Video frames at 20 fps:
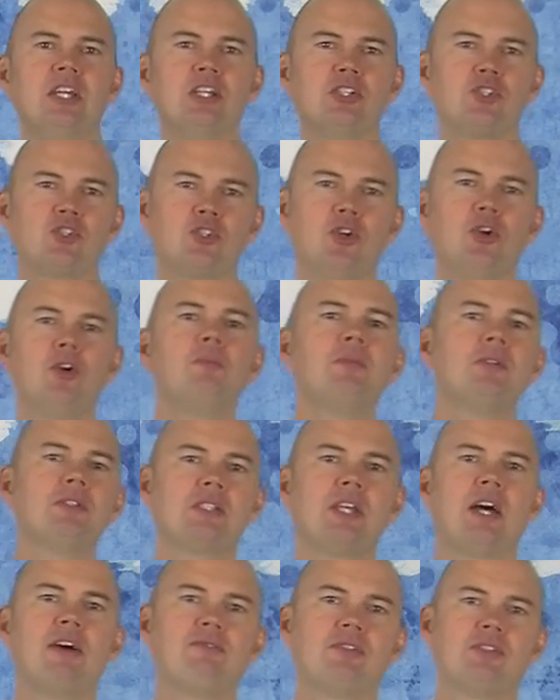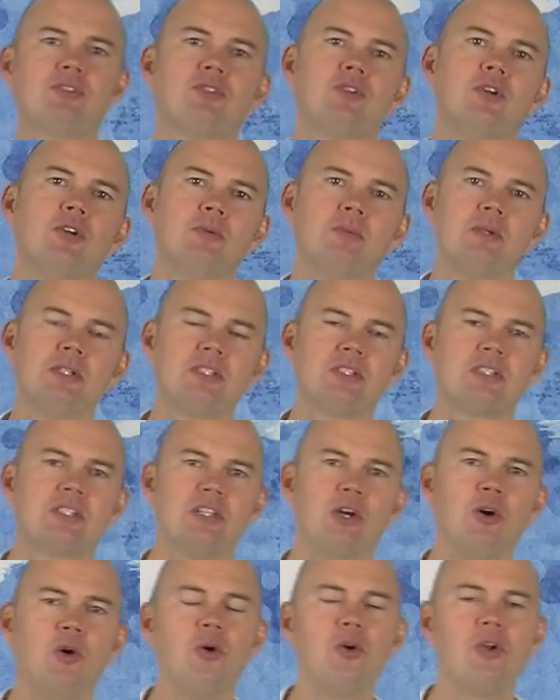sermons after sermons,
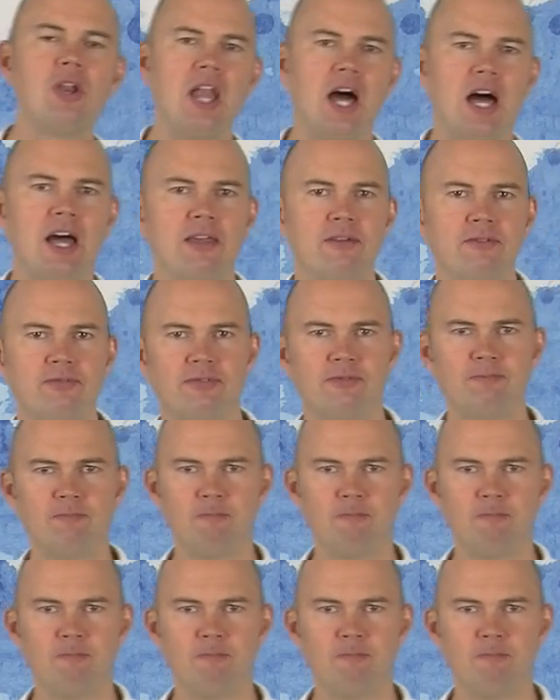the whole life,